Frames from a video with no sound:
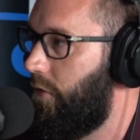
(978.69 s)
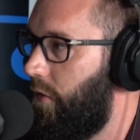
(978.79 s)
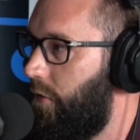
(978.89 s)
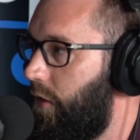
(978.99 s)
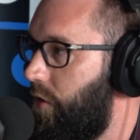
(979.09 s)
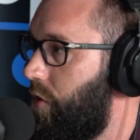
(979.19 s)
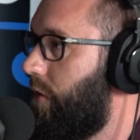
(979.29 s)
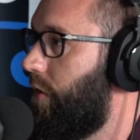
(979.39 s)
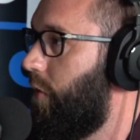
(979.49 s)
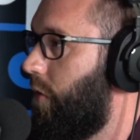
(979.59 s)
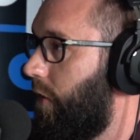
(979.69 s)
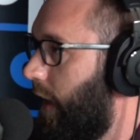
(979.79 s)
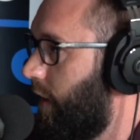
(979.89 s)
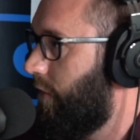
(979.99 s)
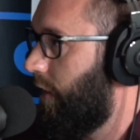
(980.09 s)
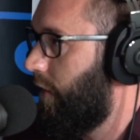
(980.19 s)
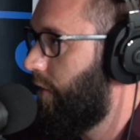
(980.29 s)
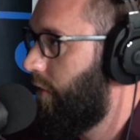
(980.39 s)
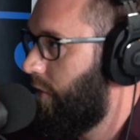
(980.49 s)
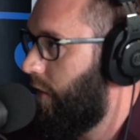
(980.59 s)
because you can do it organically.
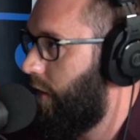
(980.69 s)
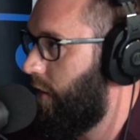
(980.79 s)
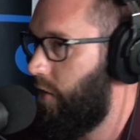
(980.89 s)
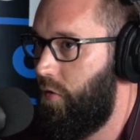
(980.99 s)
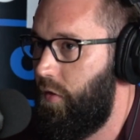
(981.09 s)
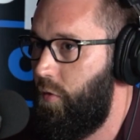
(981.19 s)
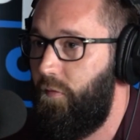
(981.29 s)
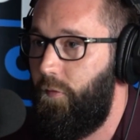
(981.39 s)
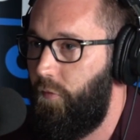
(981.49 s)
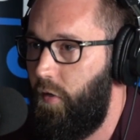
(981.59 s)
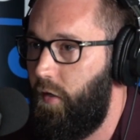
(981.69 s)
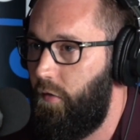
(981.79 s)
You can do it for free.